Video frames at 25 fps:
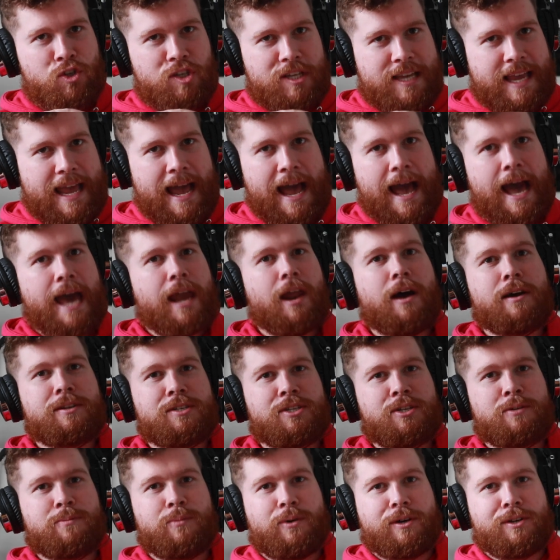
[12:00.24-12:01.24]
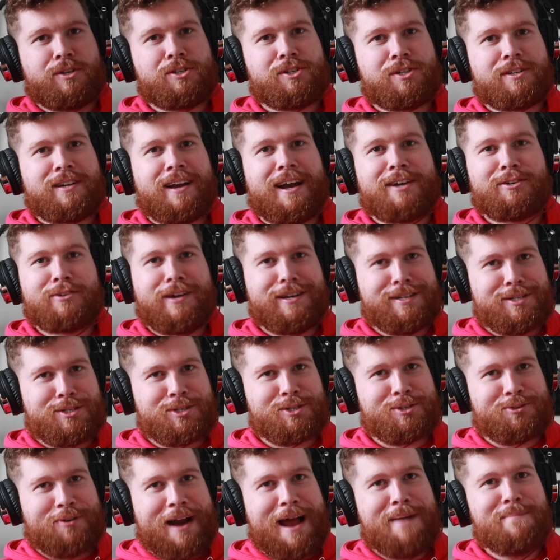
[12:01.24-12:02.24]
cannot do much. I tried to
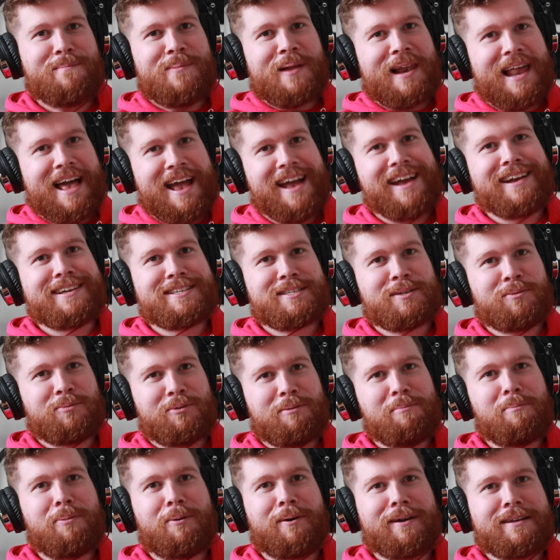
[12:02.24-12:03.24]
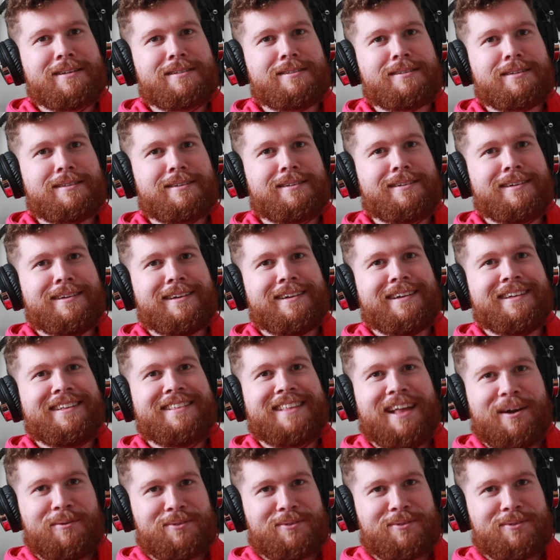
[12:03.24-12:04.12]
scramble eggs at one point. That